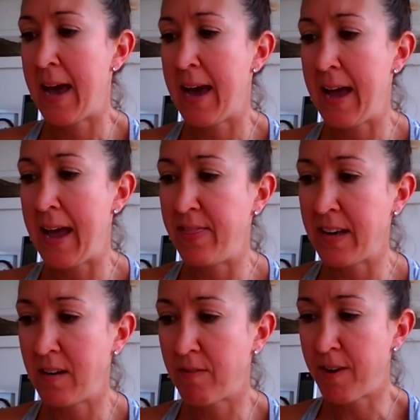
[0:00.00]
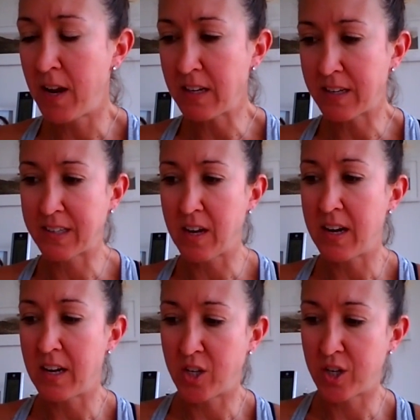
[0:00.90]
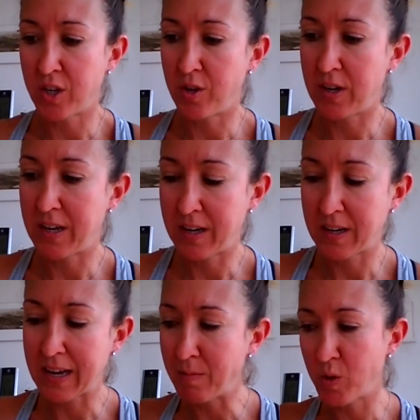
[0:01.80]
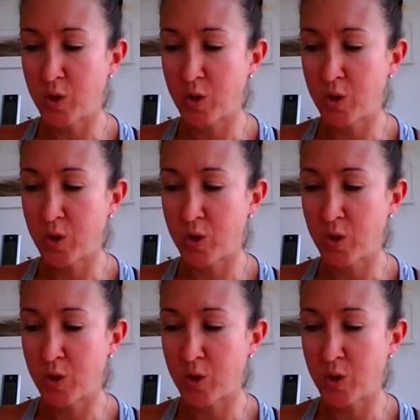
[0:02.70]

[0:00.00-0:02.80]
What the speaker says: and then finally came